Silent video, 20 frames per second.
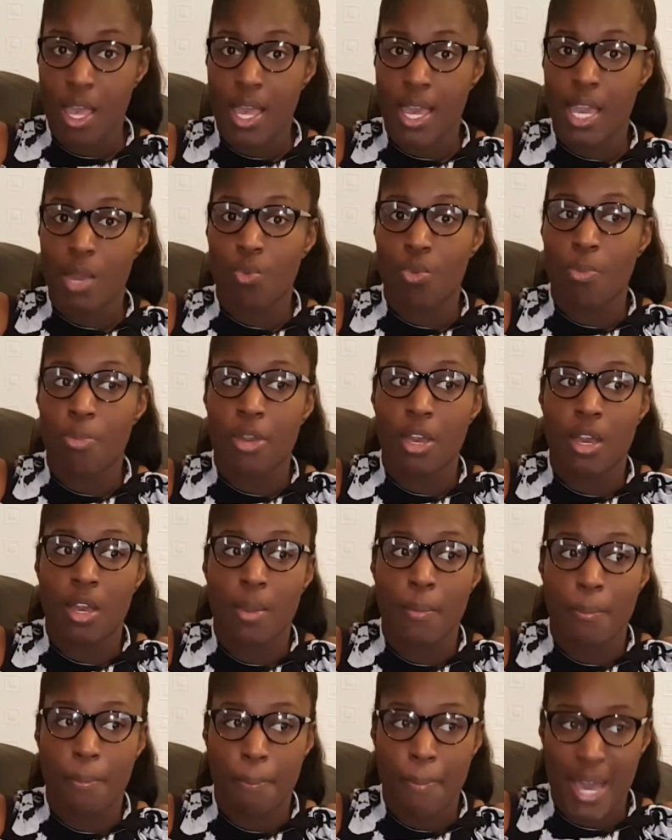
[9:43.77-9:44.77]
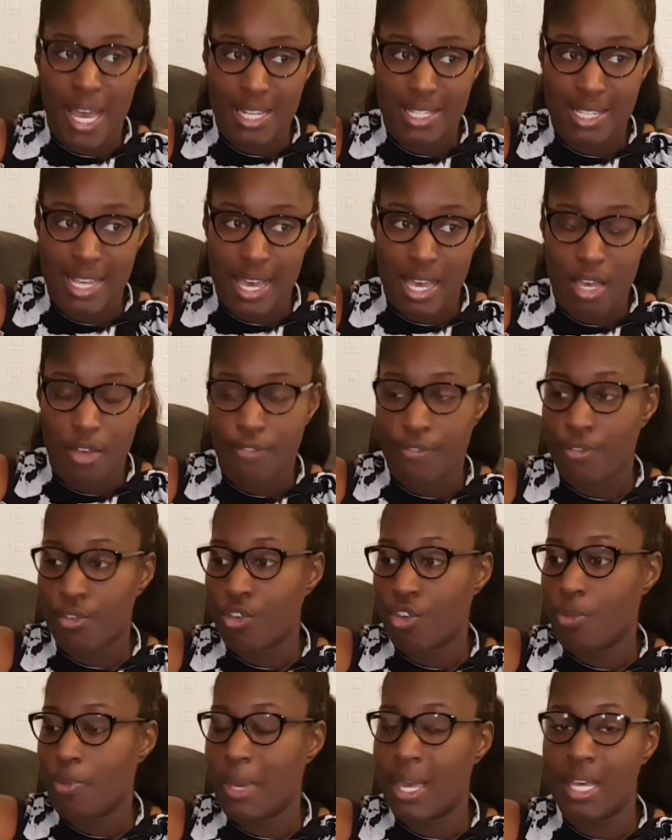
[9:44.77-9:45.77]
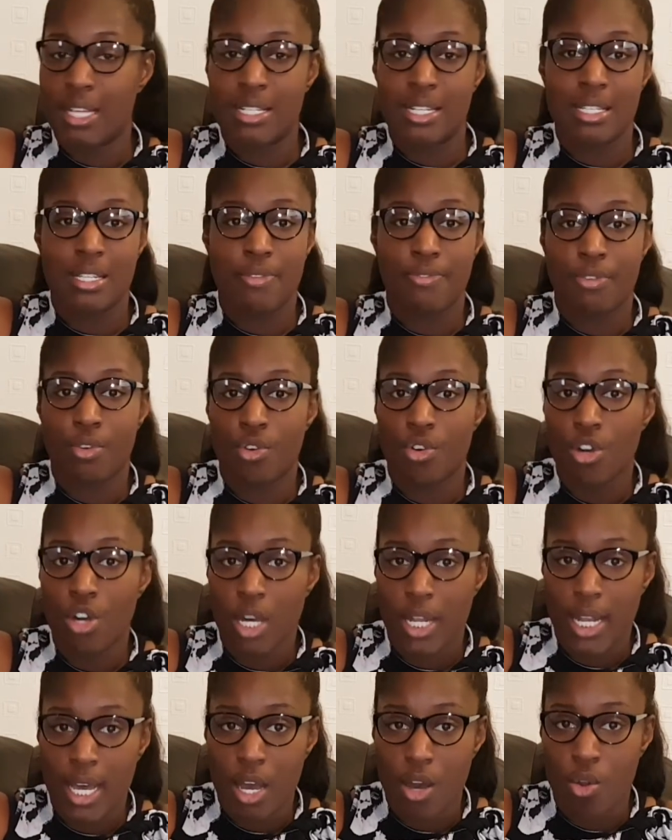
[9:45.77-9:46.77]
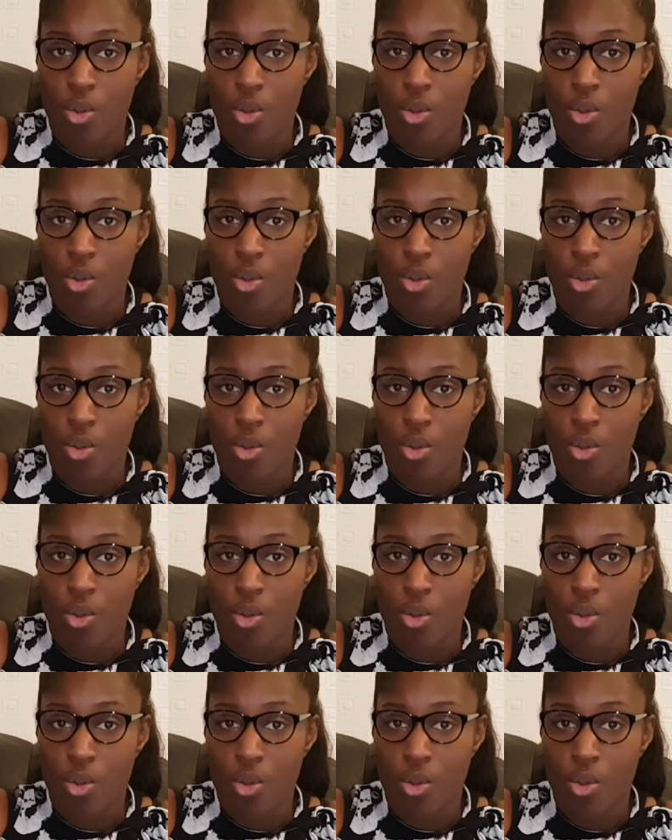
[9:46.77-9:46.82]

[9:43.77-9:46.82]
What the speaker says: It would be better if you picked a different colour,